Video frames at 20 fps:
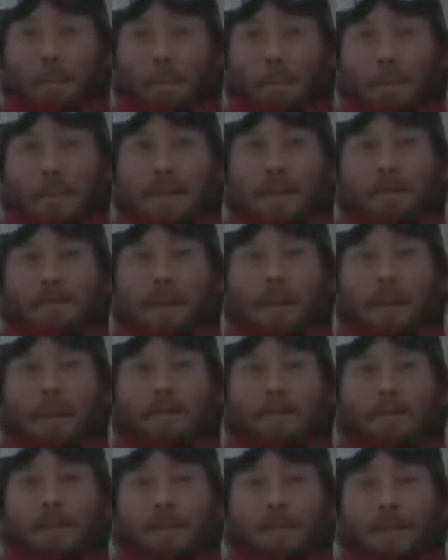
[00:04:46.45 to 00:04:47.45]
But
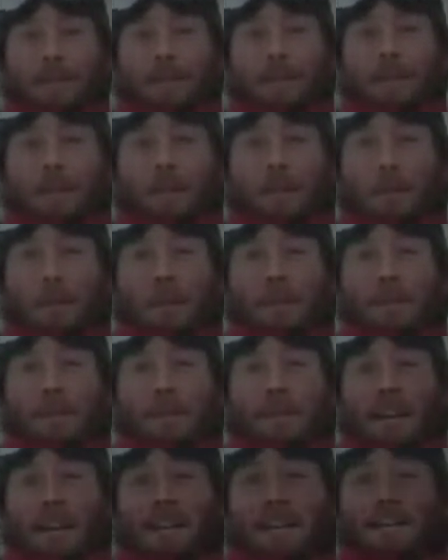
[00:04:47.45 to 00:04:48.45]
sometimes the
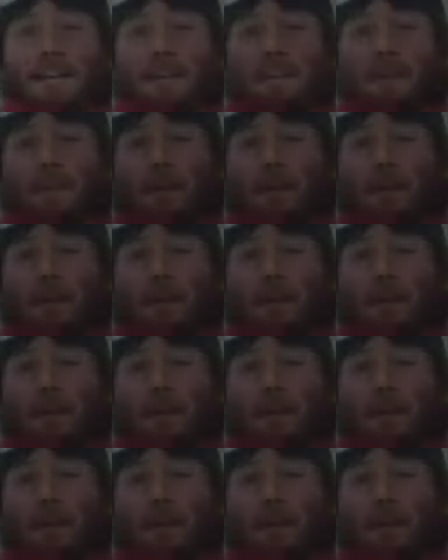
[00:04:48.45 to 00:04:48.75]
weather changes